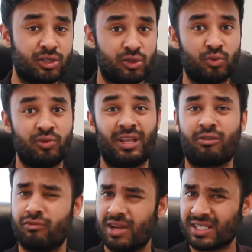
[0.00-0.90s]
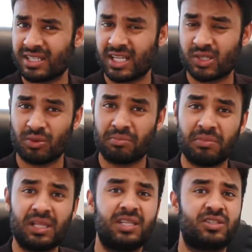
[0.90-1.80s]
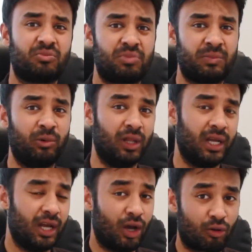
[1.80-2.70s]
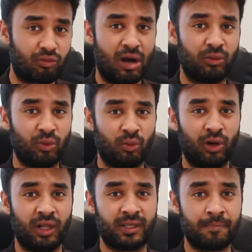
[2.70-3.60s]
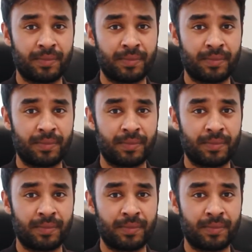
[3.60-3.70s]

a story that resonates with millions of people around the world.